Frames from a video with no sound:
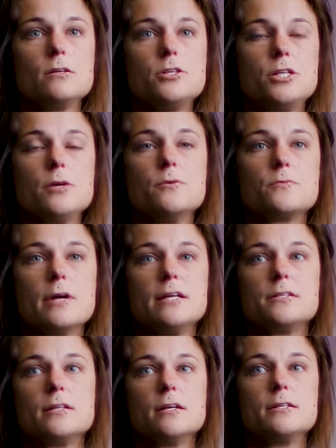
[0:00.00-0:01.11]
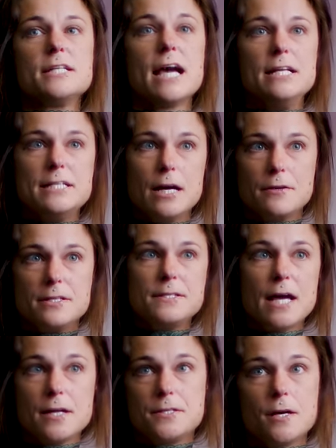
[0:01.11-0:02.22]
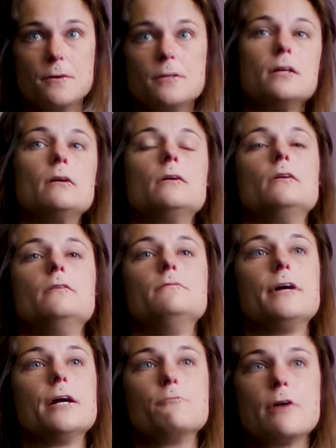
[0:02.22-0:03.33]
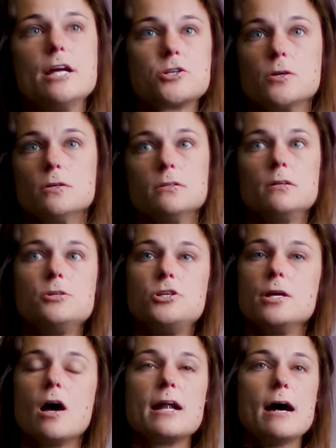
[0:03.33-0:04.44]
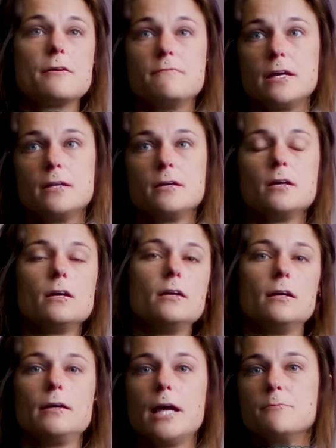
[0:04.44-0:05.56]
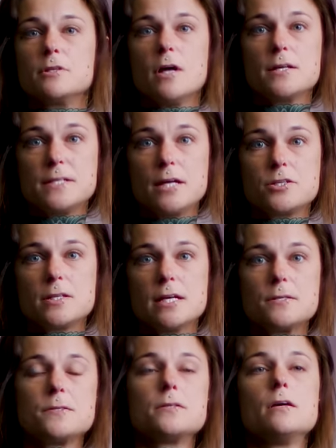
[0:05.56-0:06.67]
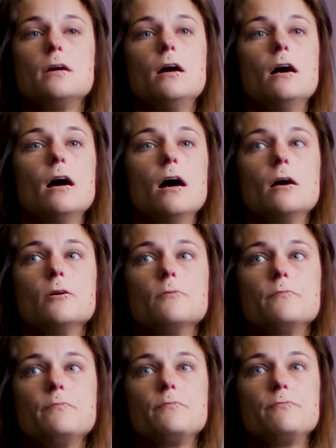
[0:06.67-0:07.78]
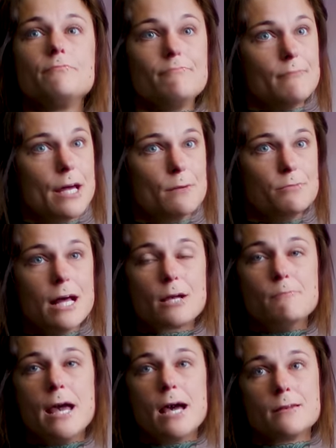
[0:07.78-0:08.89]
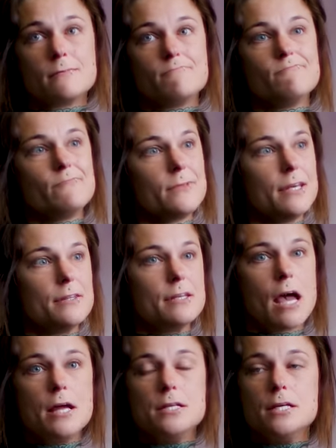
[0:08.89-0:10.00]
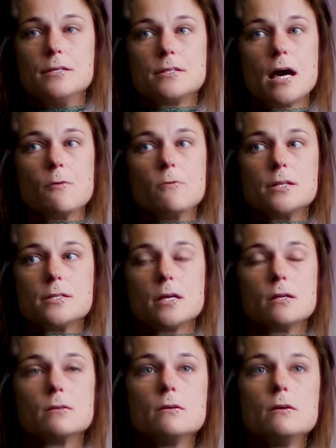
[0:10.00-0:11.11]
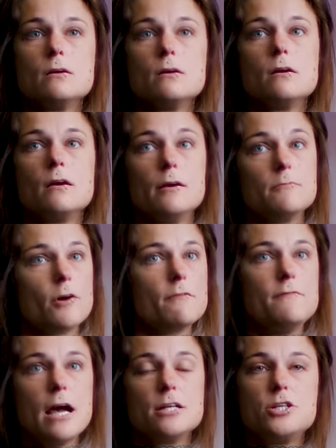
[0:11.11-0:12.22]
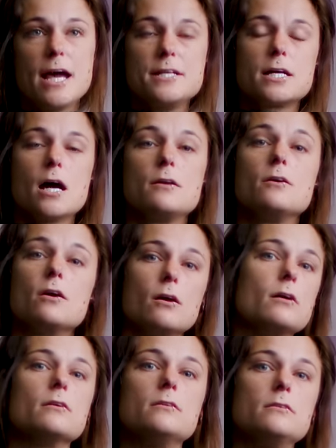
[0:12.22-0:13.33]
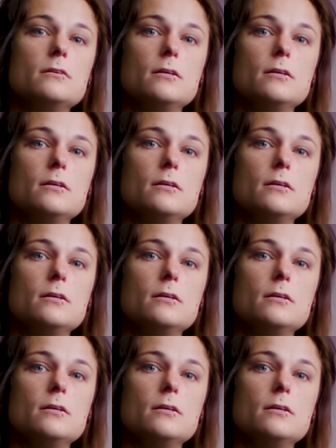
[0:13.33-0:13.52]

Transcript: She was raised in a tiny town in Santo, very racial. She got out of it, came to Los Angeles, met a black man in the 90s. That wasn't perfect. She had to cut her